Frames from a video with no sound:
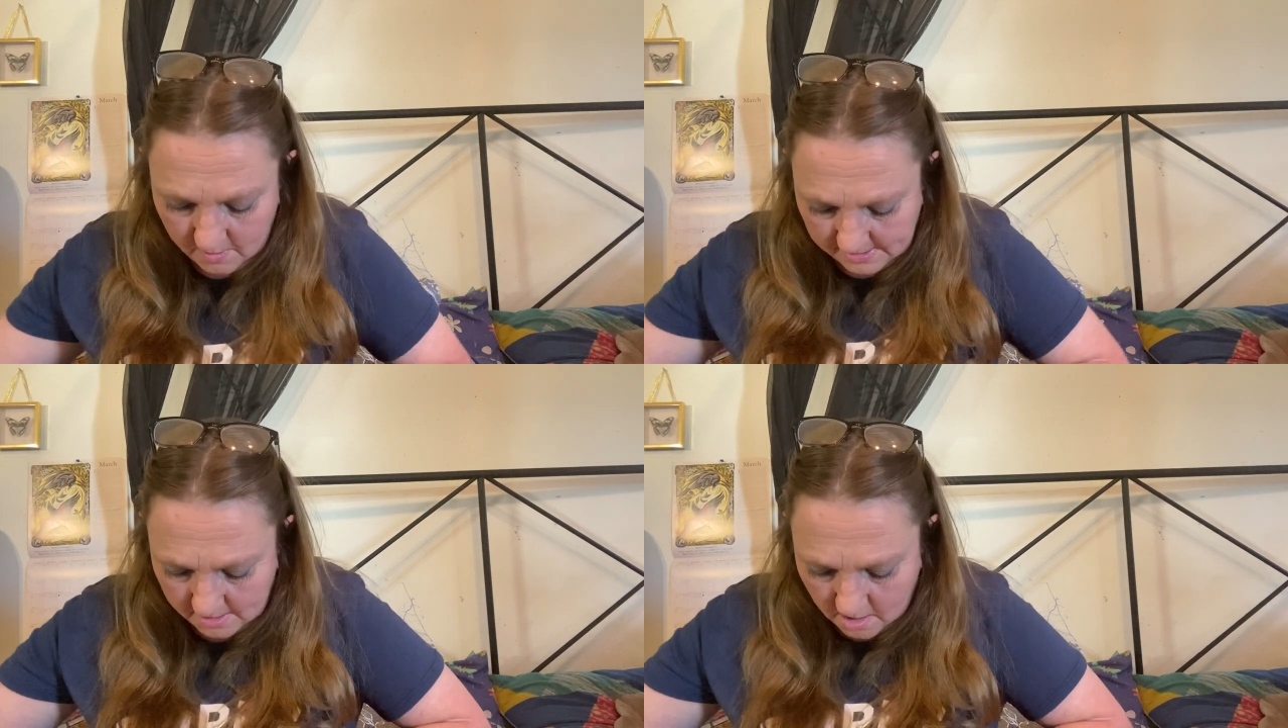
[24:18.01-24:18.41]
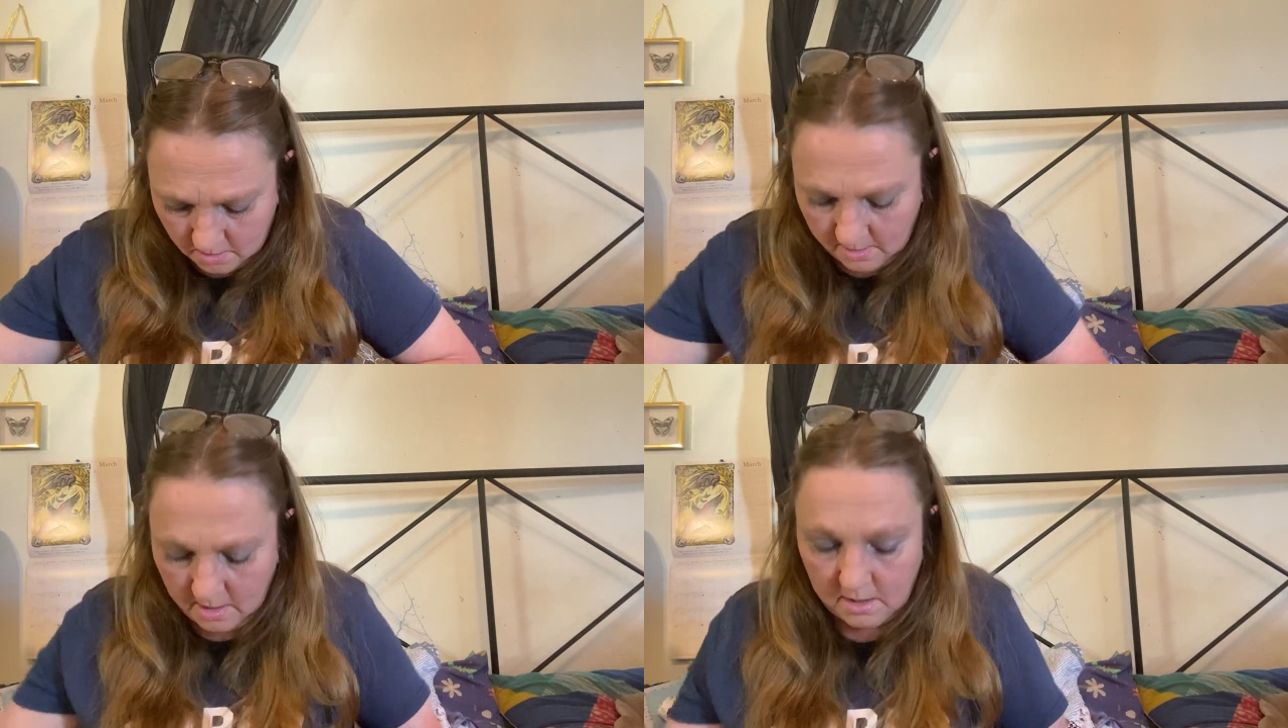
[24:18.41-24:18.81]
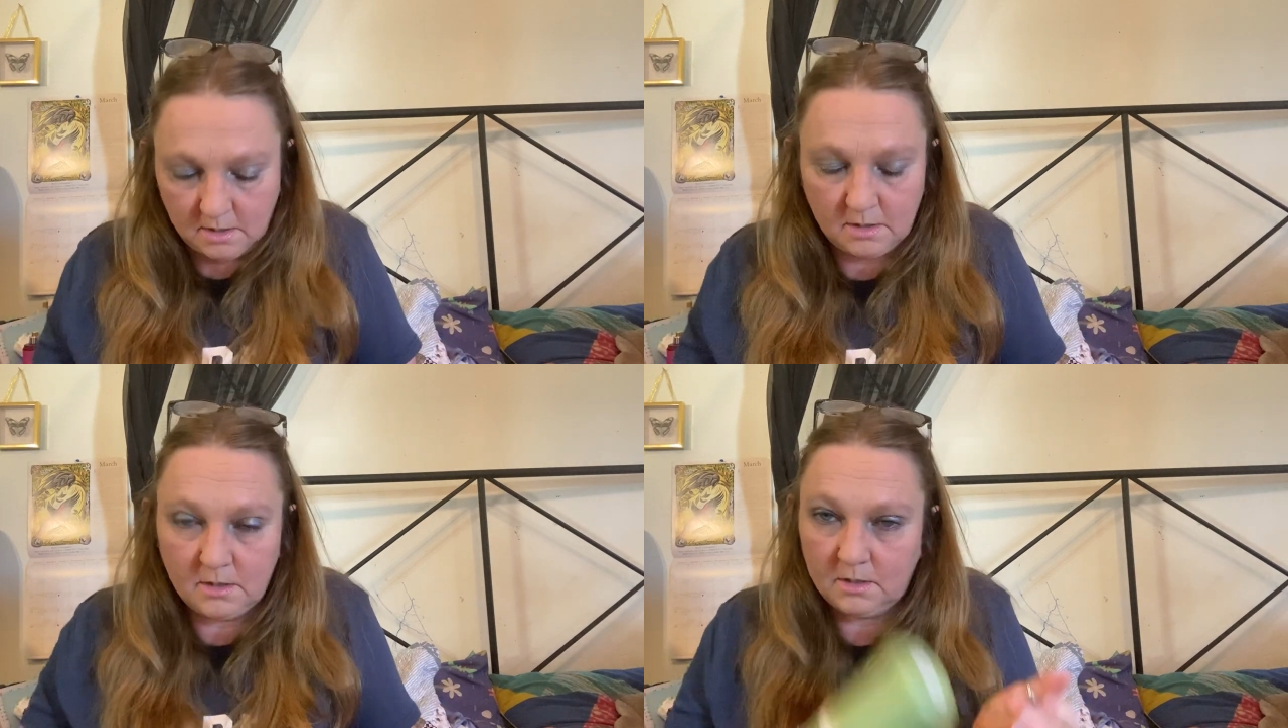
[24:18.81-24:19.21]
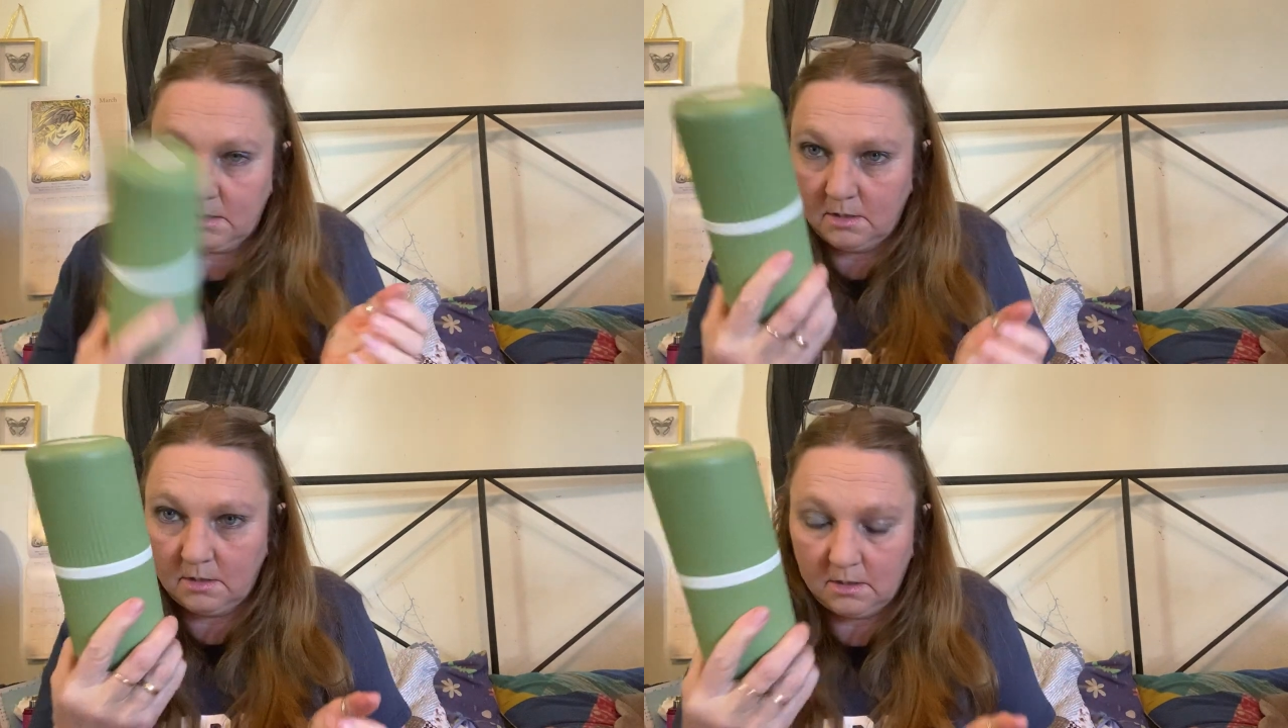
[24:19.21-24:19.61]
It's not gonna
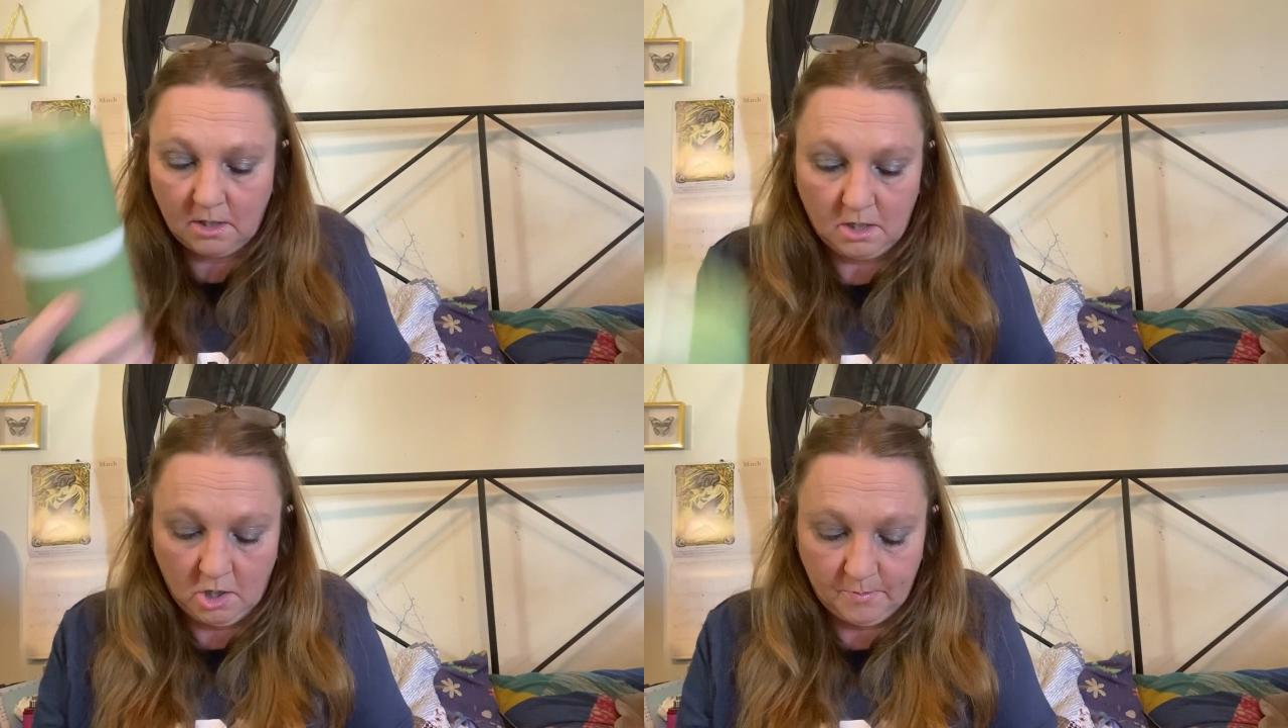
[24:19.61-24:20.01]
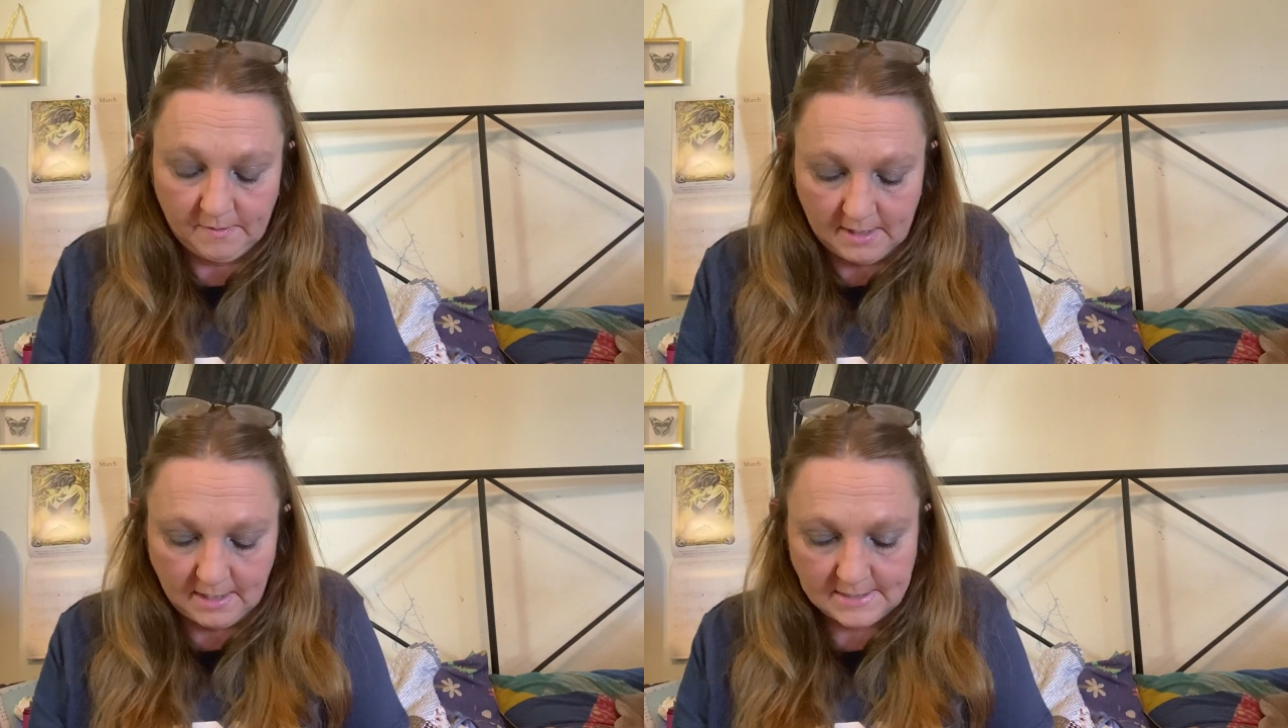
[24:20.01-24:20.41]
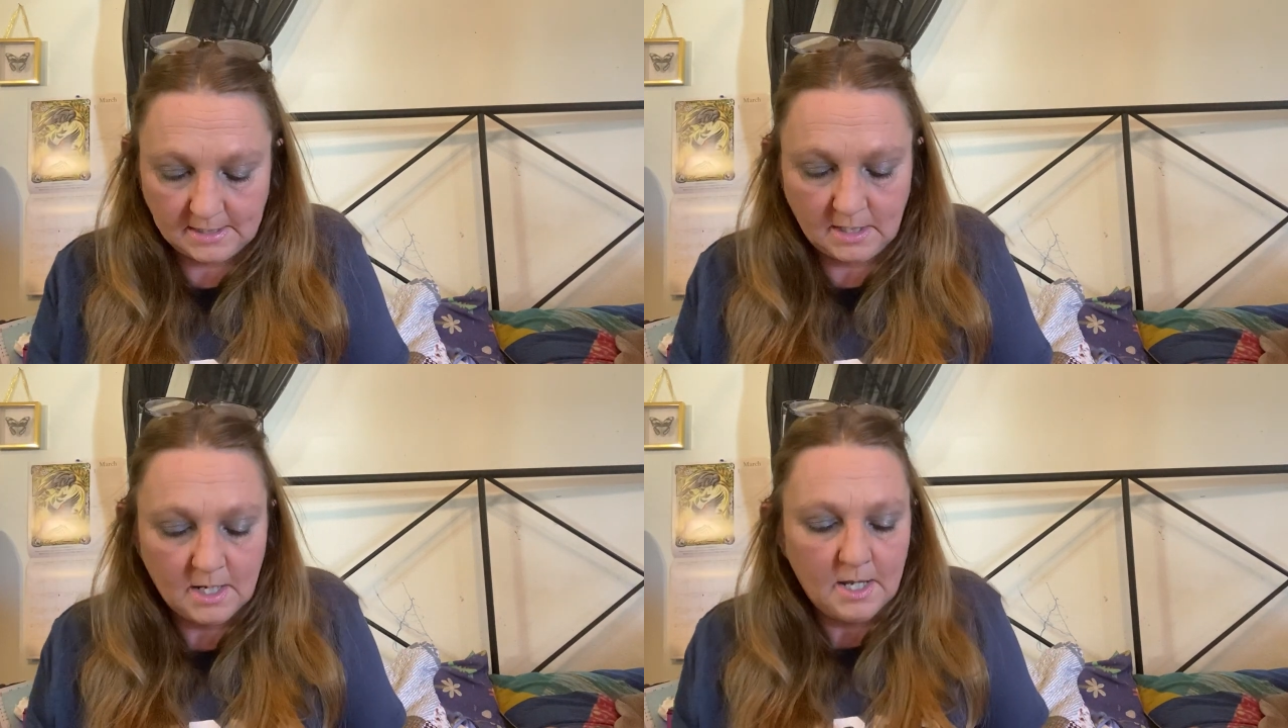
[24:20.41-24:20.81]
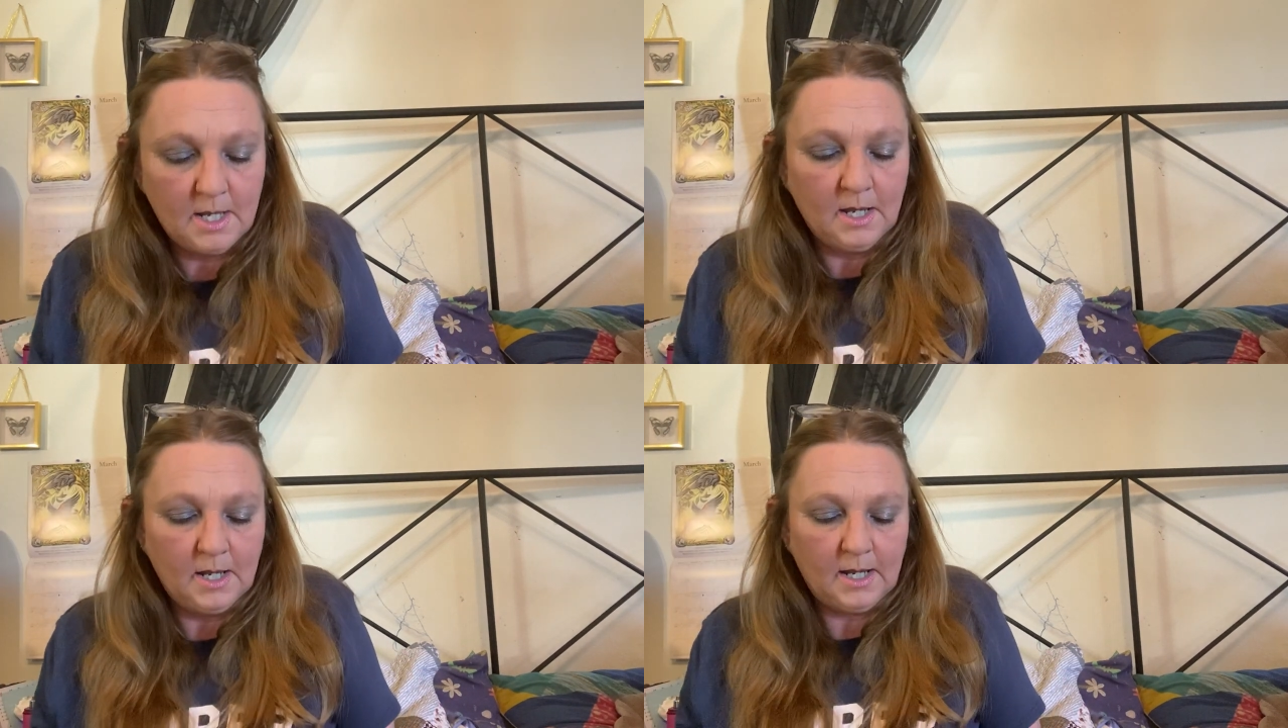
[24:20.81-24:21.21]
open that easy.
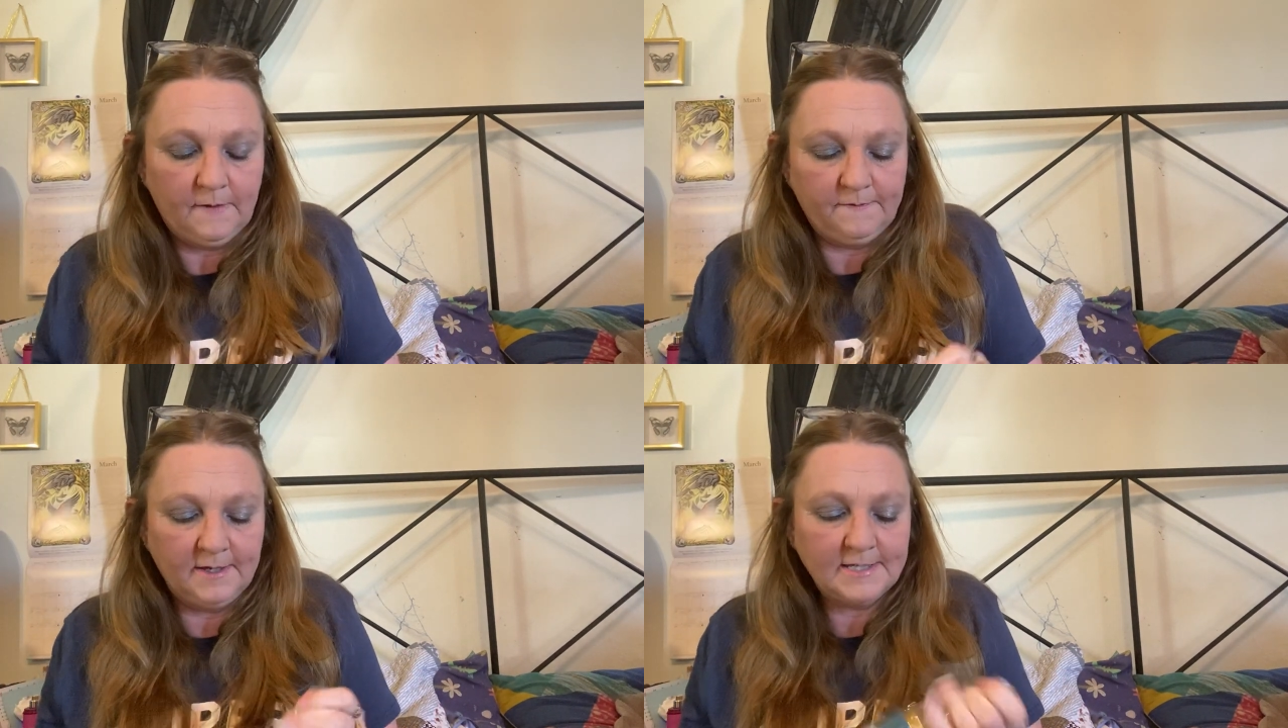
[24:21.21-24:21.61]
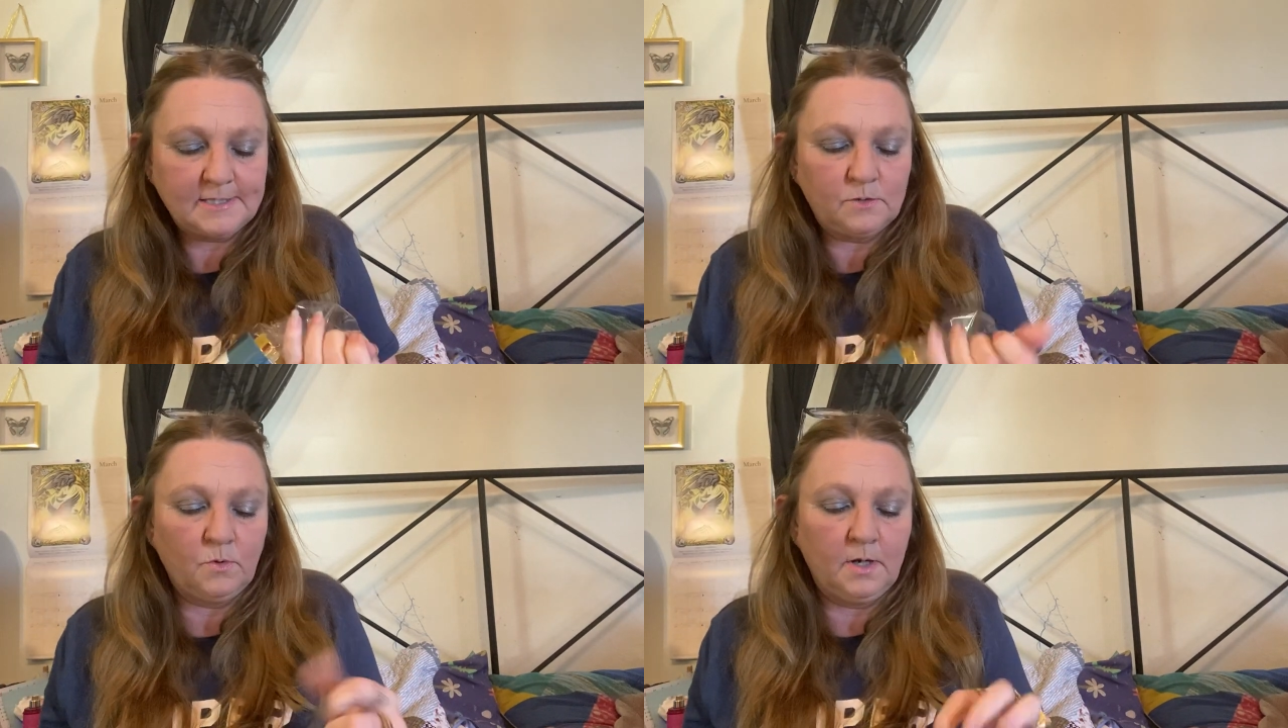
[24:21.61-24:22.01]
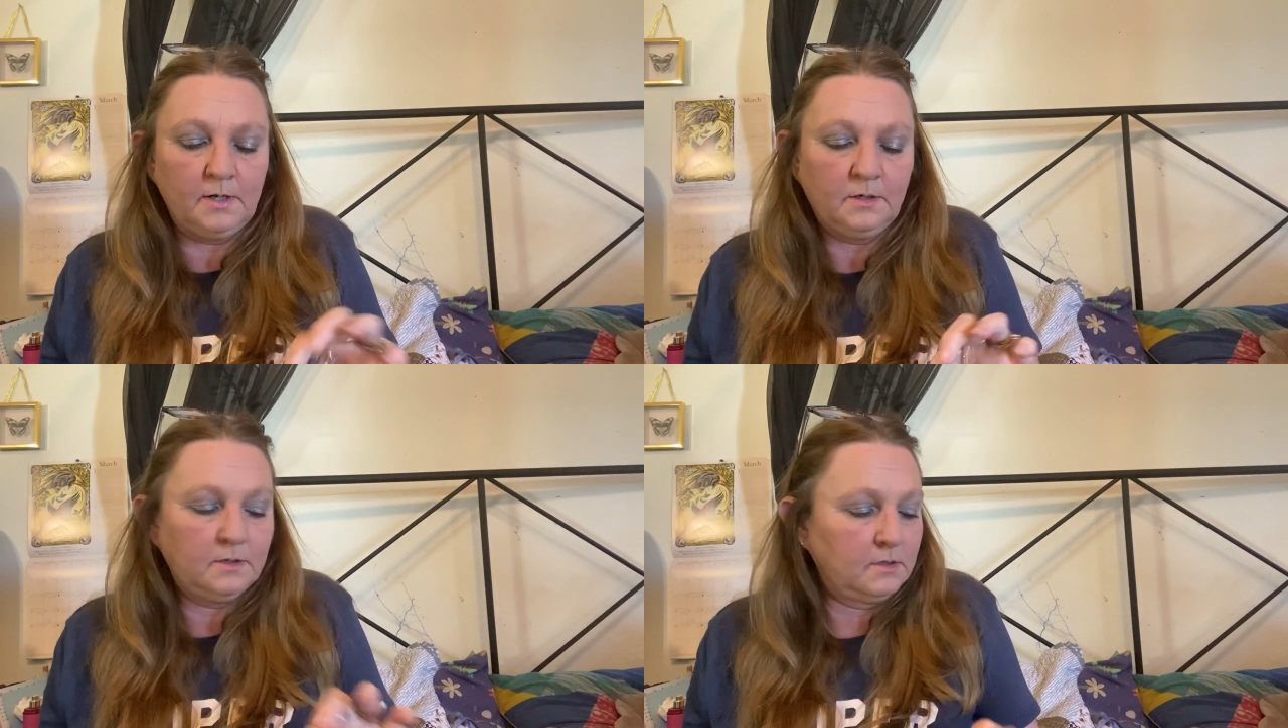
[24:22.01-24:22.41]
And this one